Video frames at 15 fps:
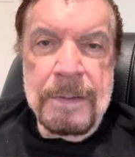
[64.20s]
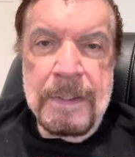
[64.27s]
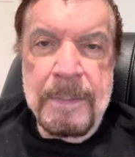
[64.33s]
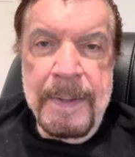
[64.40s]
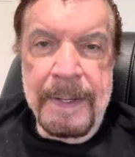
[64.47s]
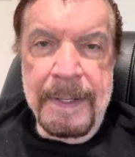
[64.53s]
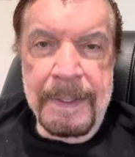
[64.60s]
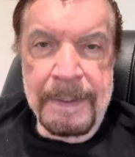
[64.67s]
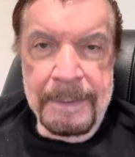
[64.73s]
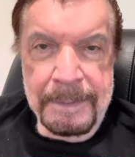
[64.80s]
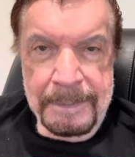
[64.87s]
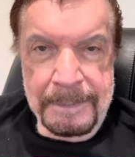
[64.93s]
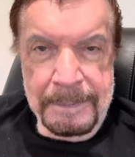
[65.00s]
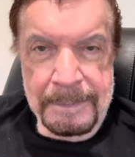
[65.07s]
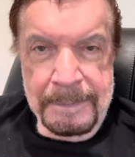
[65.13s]
than me.
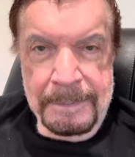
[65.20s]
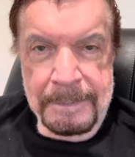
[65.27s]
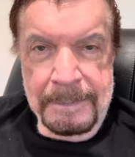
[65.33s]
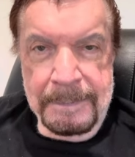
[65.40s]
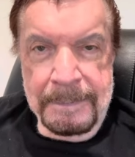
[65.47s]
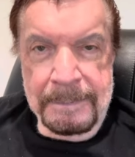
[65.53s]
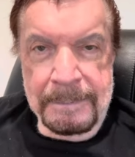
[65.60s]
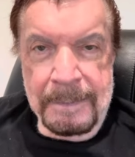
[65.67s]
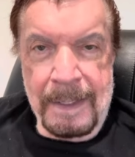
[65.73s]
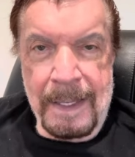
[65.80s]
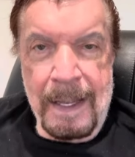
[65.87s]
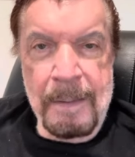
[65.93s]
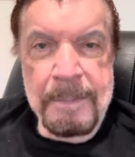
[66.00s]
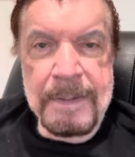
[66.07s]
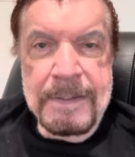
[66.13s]

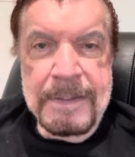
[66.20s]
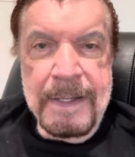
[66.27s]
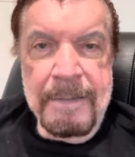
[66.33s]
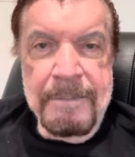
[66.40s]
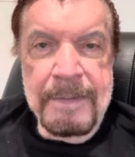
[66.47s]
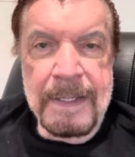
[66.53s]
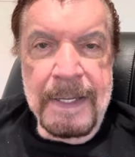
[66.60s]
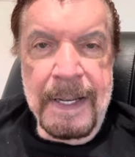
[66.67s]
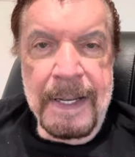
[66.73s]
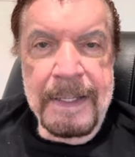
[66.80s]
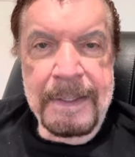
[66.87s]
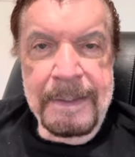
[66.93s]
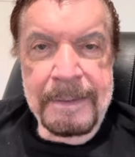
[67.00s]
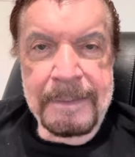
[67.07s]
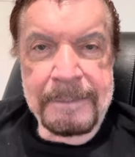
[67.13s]
I'll be
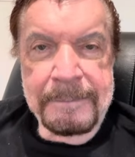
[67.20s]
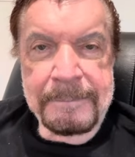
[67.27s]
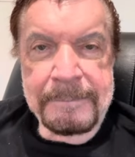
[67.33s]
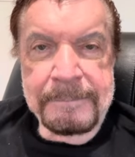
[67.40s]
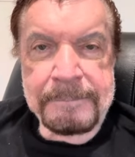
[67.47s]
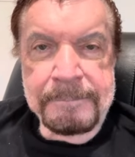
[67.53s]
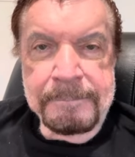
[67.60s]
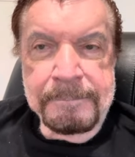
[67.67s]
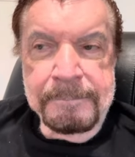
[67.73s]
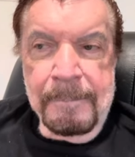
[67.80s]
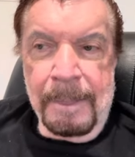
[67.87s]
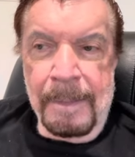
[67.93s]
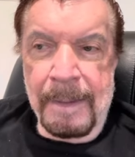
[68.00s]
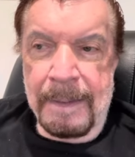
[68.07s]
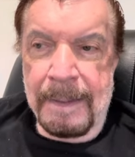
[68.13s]
78
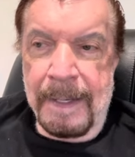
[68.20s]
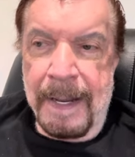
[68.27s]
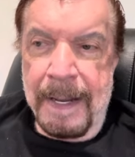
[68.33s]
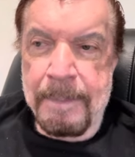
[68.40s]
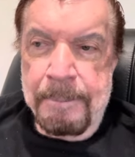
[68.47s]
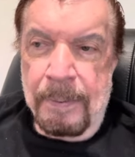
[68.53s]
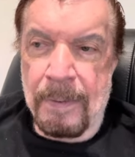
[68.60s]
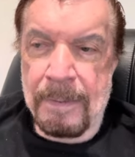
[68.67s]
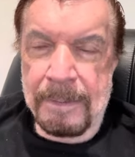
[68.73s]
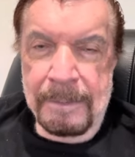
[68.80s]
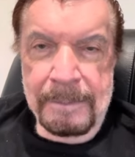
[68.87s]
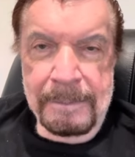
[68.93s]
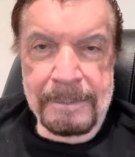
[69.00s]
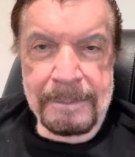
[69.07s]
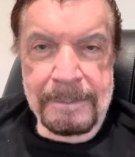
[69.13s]
in April.
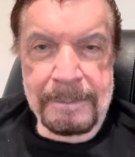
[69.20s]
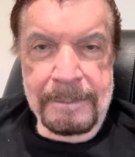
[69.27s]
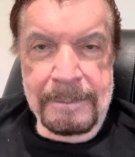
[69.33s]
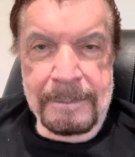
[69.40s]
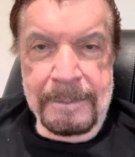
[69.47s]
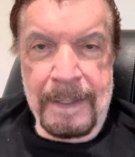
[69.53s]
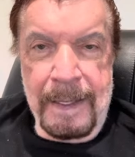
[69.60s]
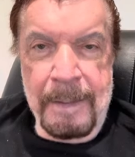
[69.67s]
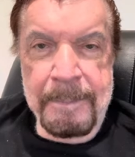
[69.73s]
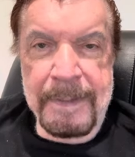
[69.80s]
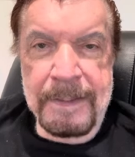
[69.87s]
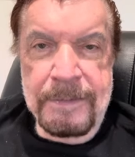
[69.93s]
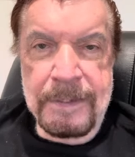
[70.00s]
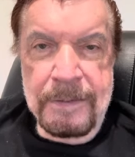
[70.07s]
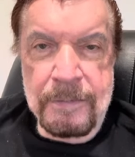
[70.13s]
That
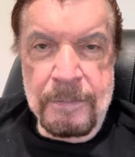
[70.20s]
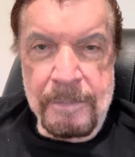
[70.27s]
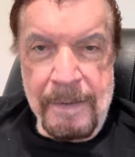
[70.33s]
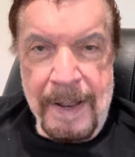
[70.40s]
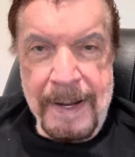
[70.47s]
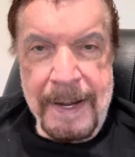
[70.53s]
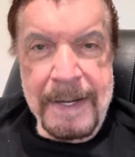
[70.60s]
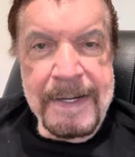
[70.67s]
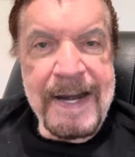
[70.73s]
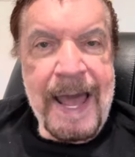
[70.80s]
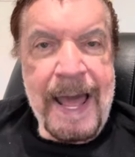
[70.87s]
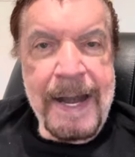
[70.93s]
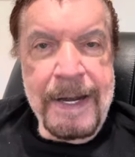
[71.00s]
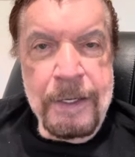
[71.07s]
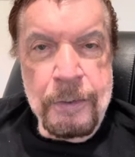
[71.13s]
means he's right at
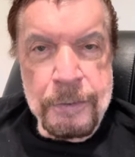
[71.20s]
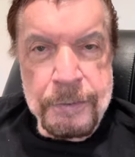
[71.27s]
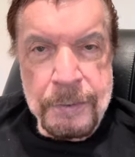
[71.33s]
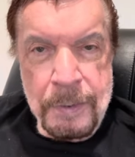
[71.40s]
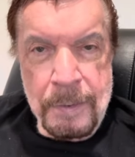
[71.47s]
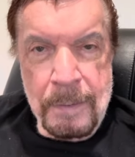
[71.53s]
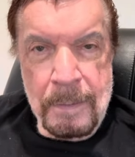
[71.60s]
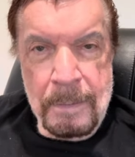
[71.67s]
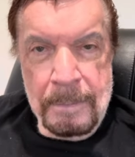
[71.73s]
90 years old.